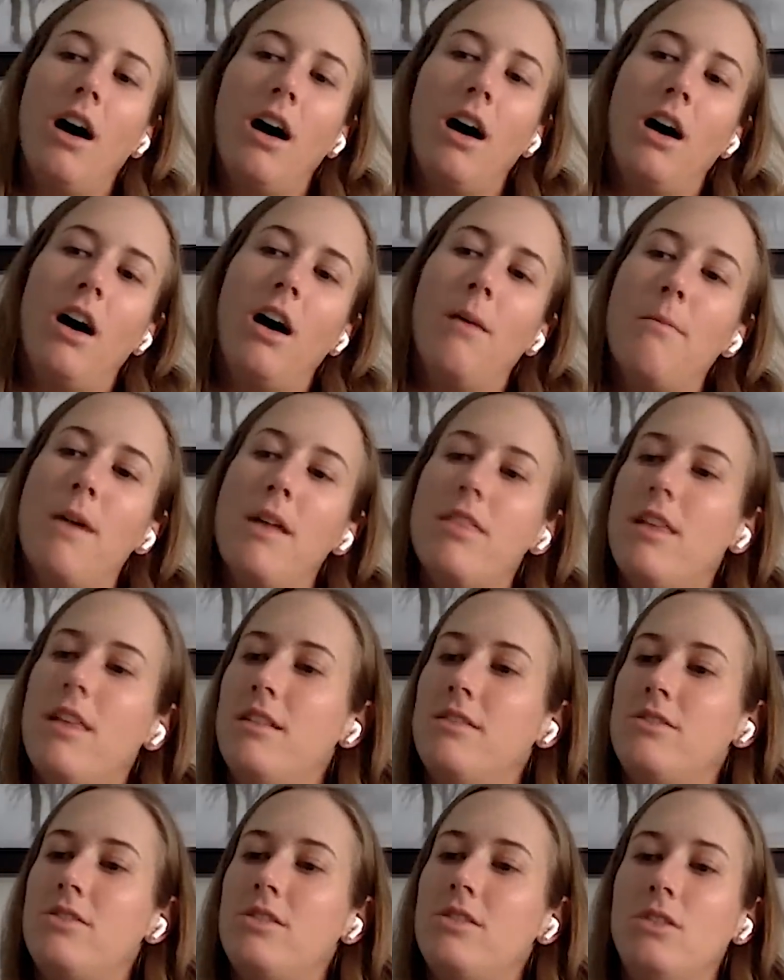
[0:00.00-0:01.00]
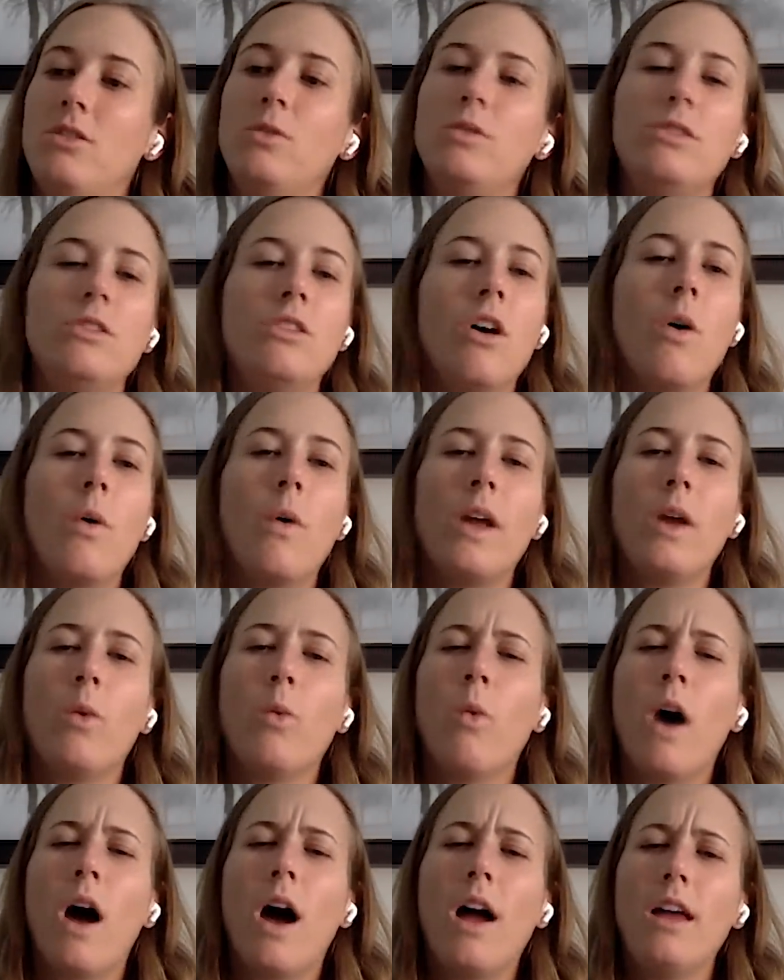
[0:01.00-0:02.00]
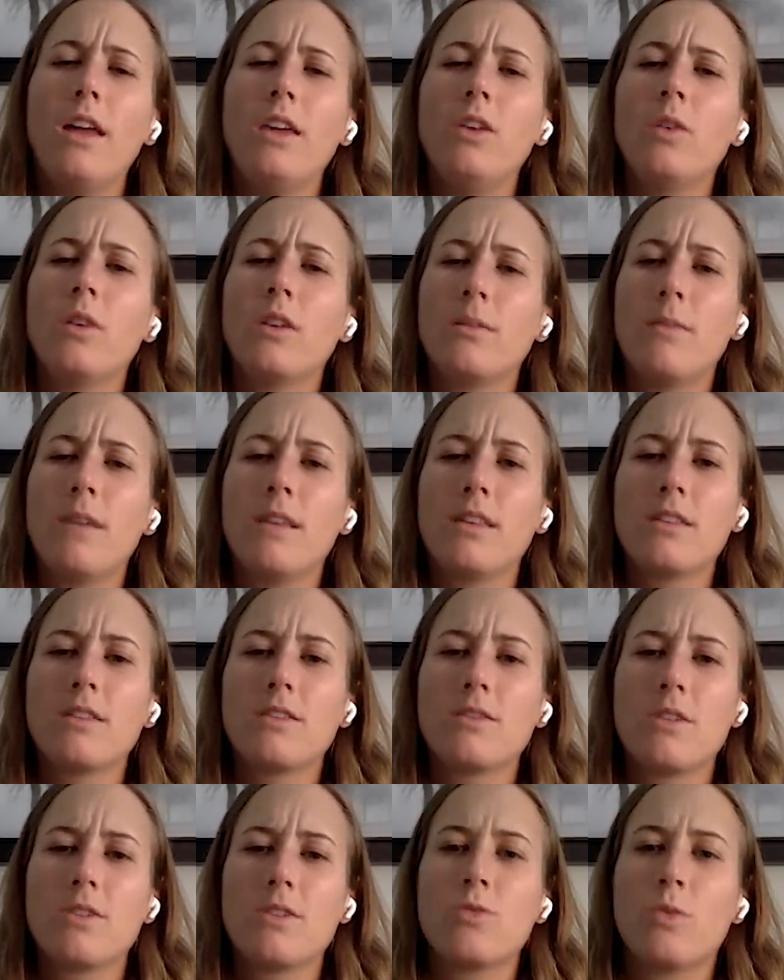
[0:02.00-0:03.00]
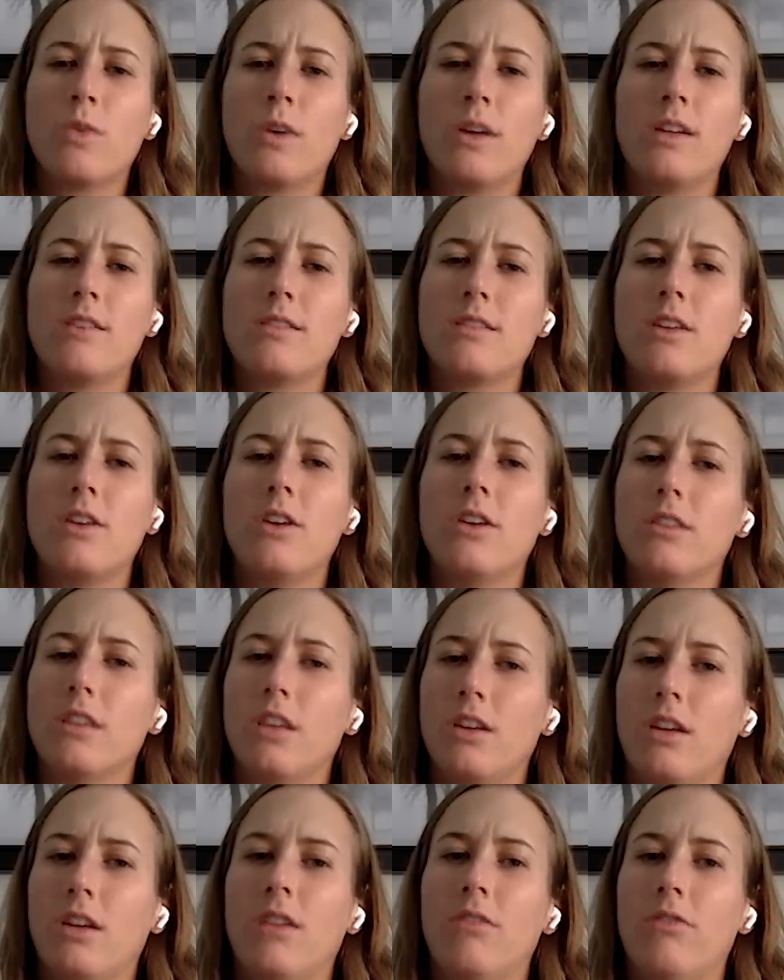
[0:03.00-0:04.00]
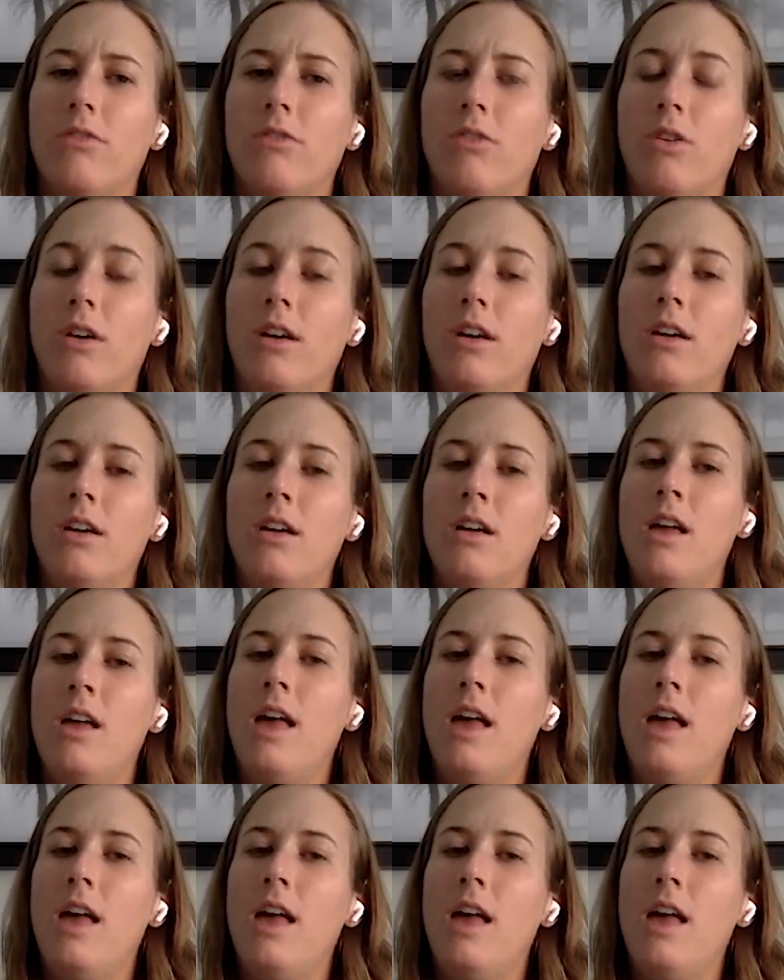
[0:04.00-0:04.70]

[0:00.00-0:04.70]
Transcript: Um, then two, knowing why you want to make the switch. What is it you're looking for?